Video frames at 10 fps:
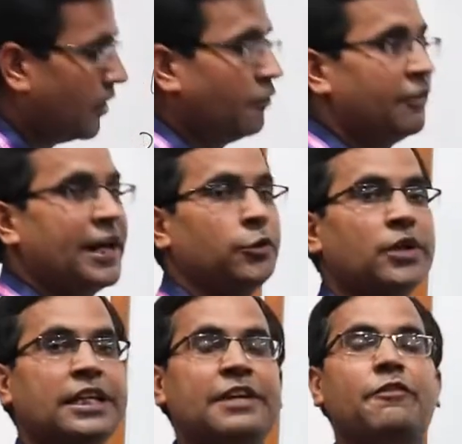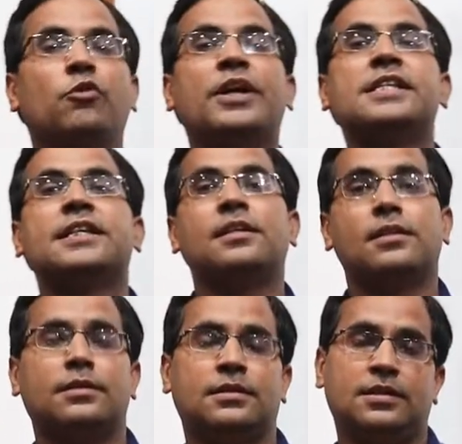when you are influencing
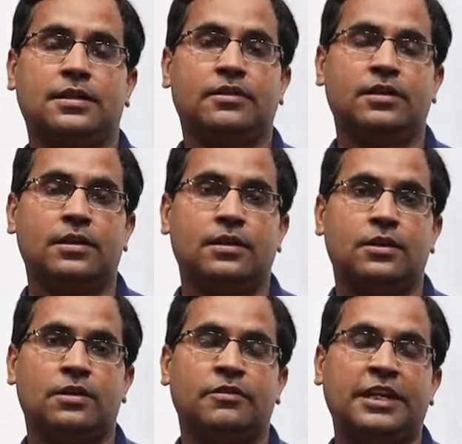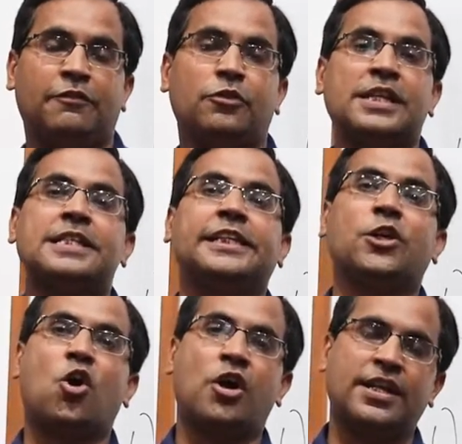the influencing the
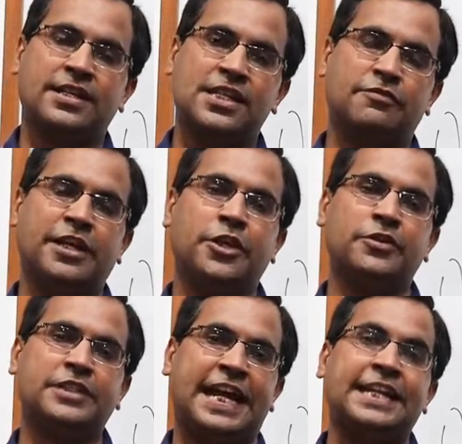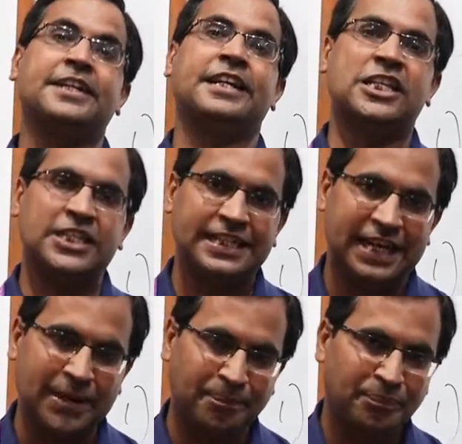audience, when you are encouraging
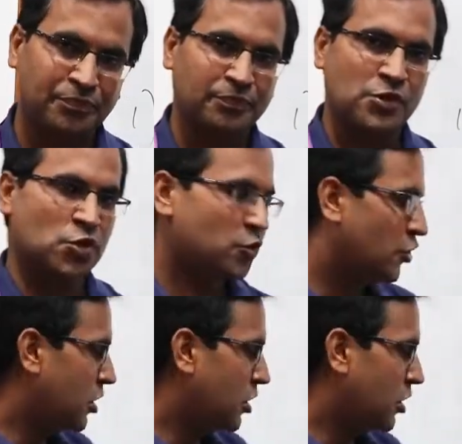them. So